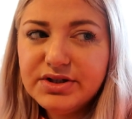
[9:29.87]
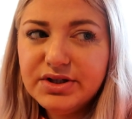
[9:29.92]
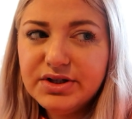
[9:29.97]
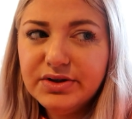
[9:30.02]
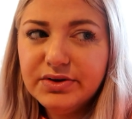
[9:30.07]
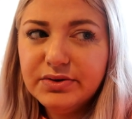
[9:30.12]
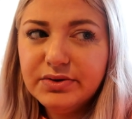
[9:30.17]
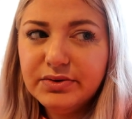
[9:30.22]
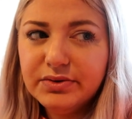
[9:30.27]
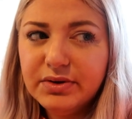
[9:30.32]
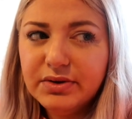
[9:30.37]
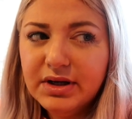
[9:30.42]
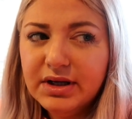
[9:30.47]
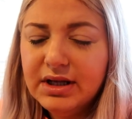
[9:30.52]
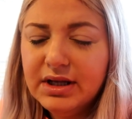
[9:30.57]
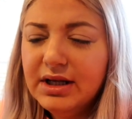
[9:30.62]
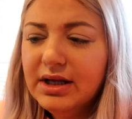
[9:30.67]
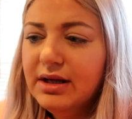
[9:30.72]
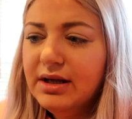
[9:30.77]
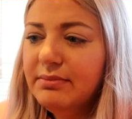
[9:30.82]
to
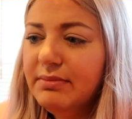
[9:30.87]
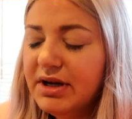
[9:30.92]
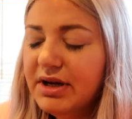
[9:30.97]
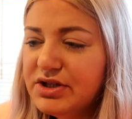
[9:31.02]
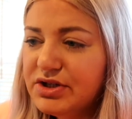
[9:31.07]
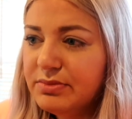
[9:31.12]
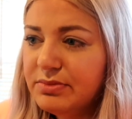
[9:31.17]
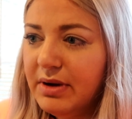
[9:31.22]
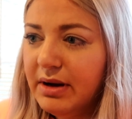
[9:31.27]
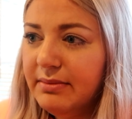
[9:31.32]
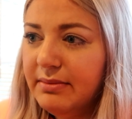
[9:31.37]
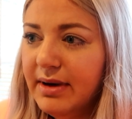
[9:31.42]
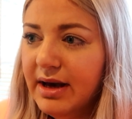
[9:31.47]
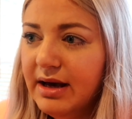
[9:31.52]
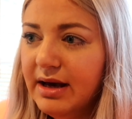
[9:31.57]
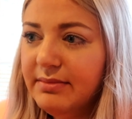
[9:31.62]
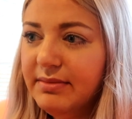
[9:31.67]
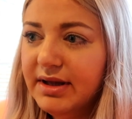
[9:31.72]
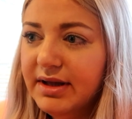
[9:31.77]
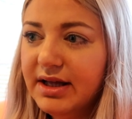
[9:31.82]
measure my mom